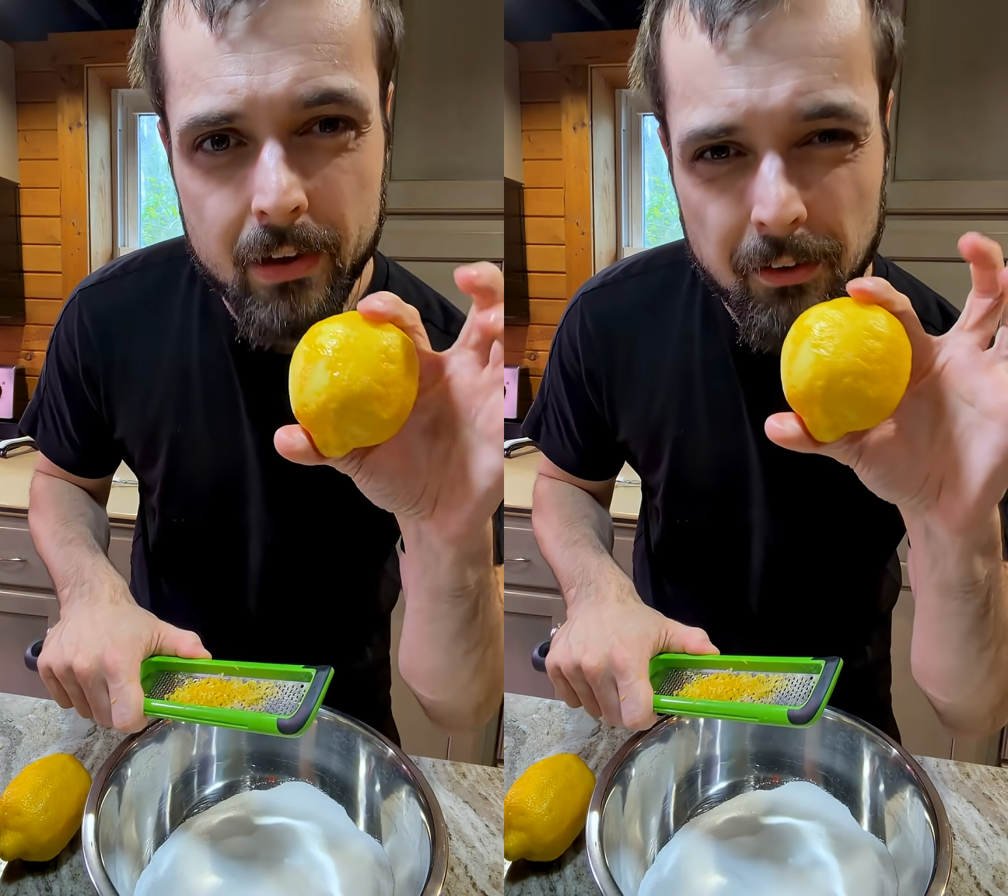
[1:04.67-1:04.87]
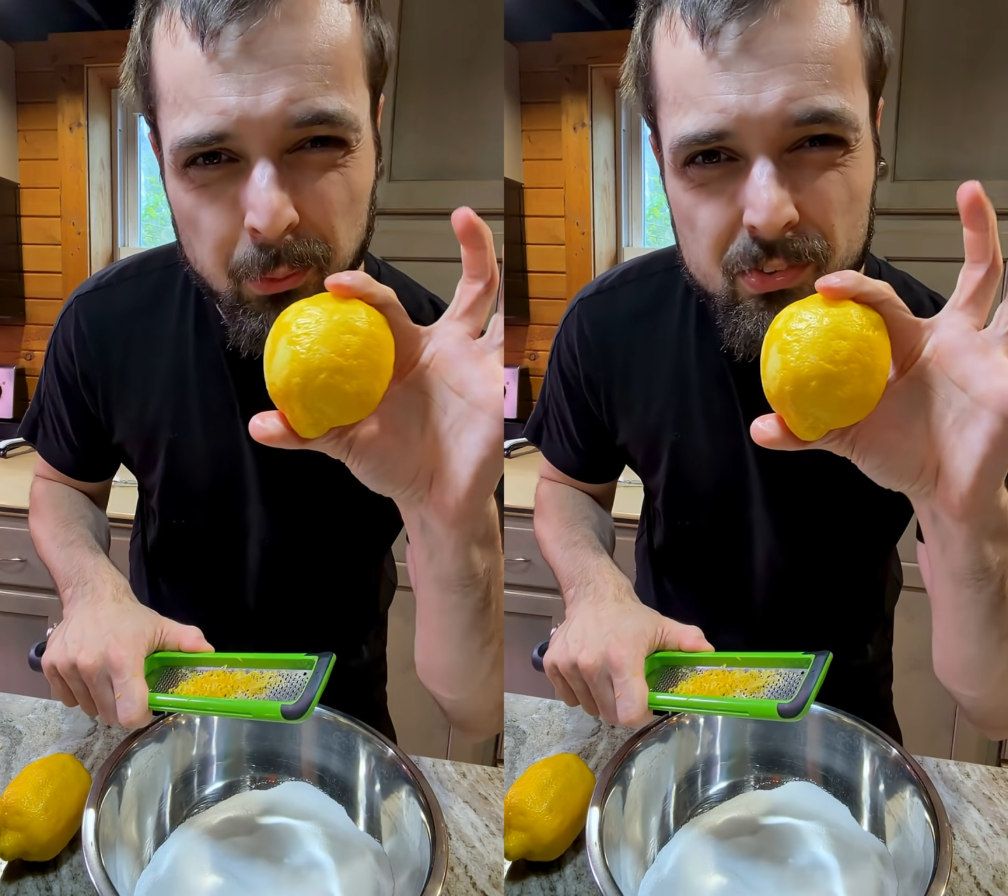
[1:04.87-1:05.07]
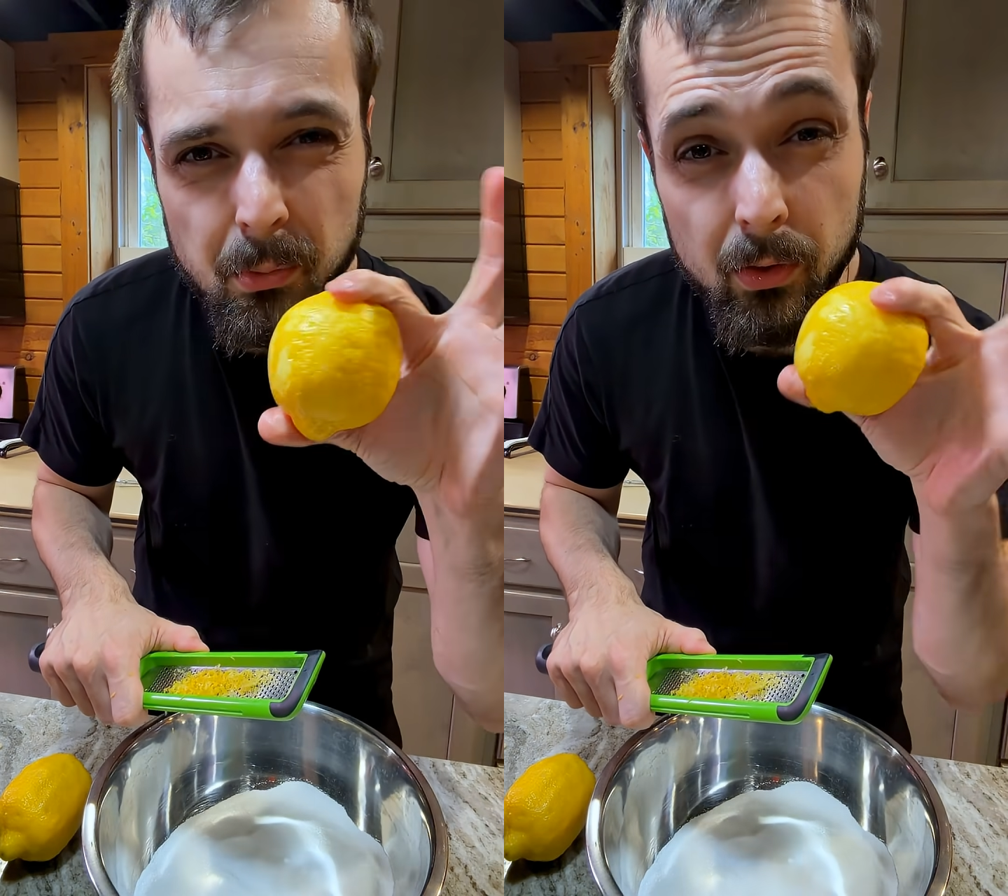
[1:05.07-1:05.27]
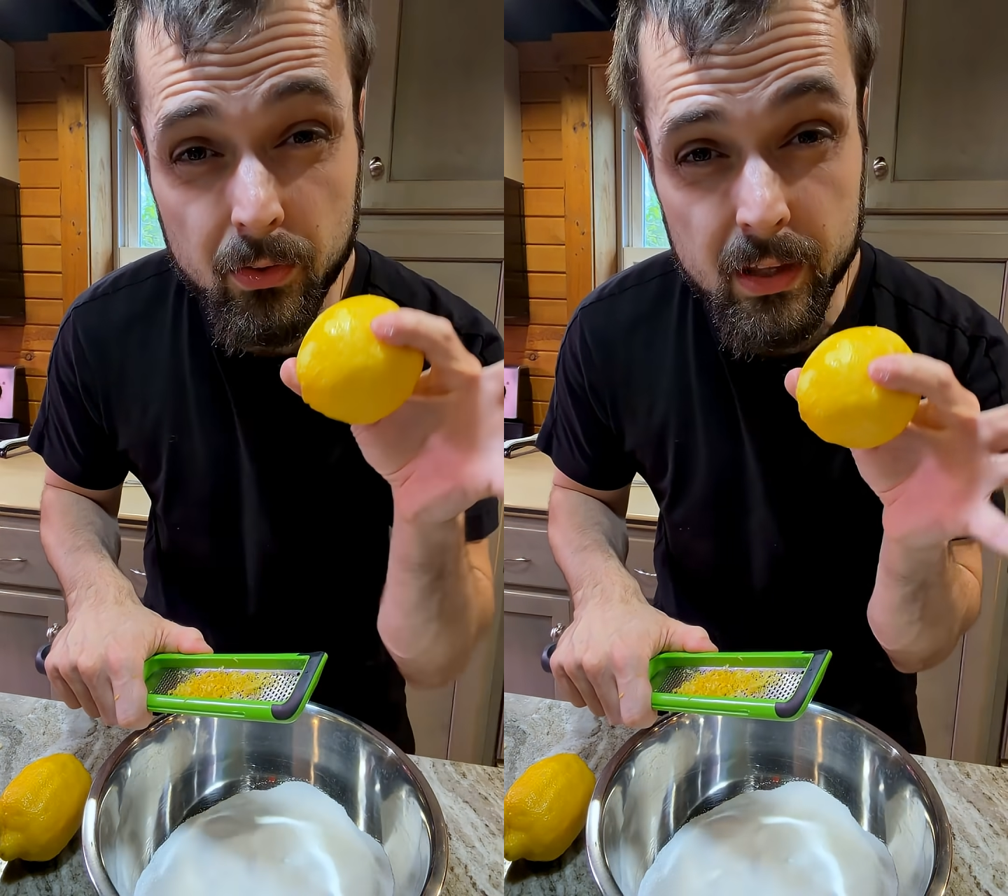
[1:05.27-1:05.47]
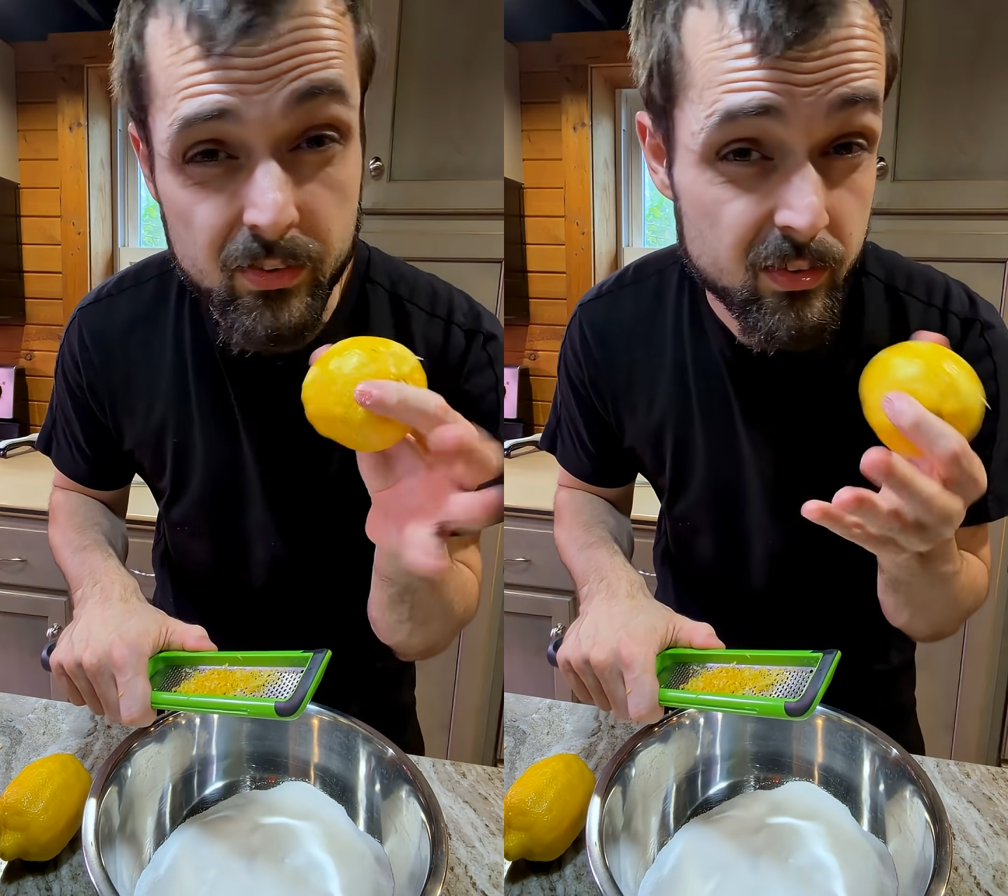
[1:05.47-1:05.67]
you have one smaller
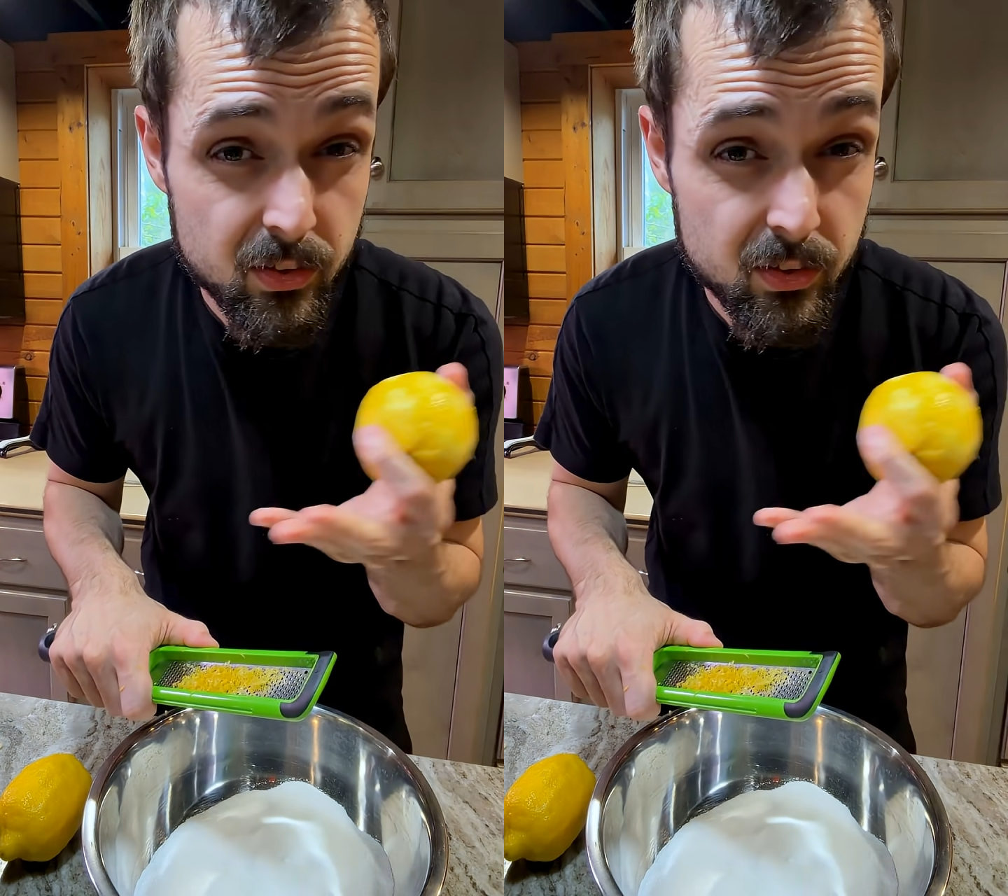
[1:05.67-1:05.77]
than this,